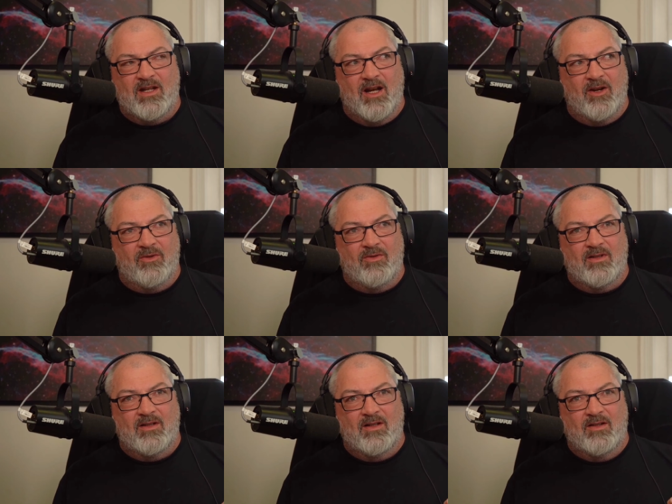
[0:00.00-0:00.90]
you know,
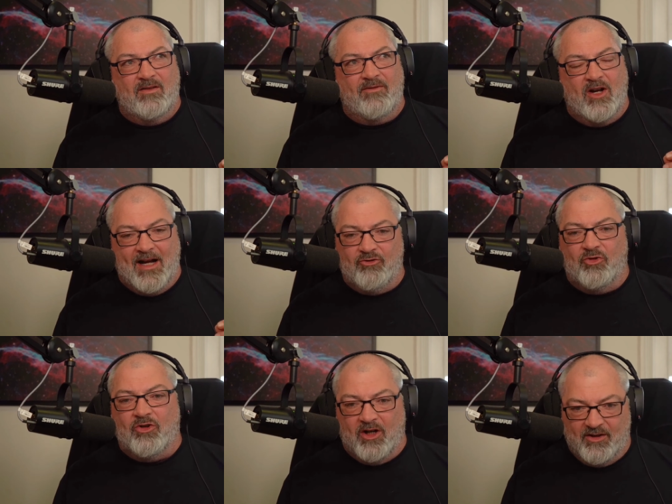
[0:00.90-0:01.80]
the
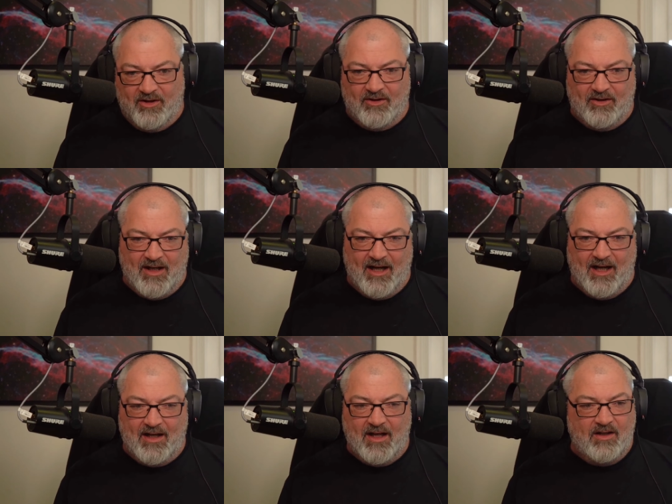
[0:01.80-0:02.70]
financial crisis had
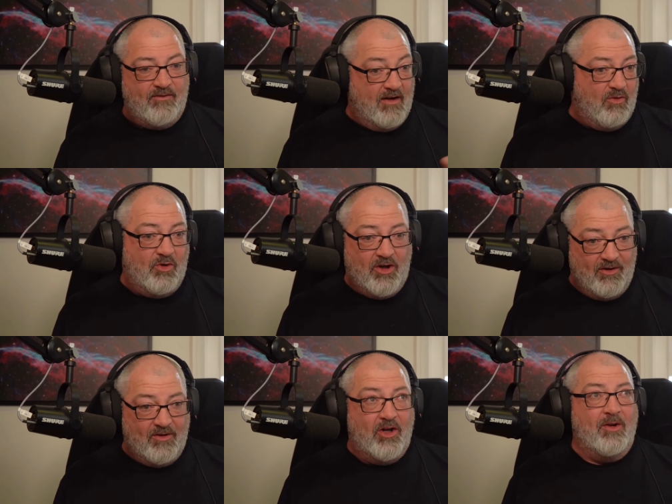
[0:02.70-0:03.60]
hit. And if you ever want to
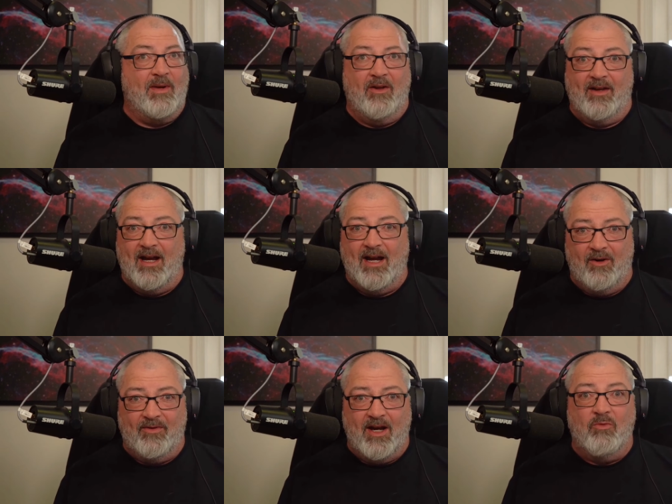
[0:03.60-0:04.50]
learn about that
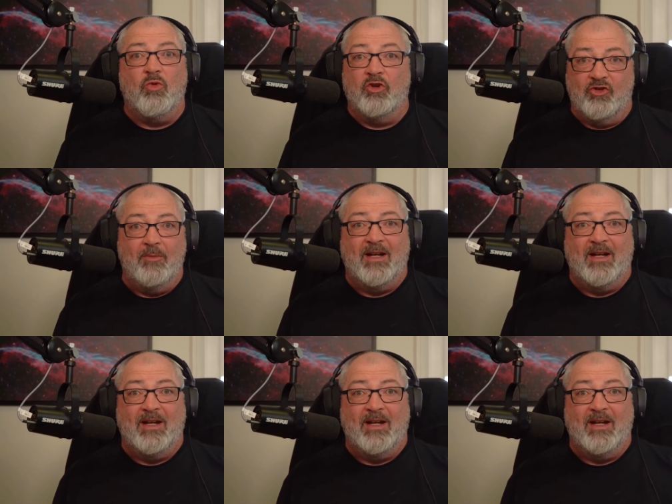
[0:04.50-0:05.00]
out there, watch The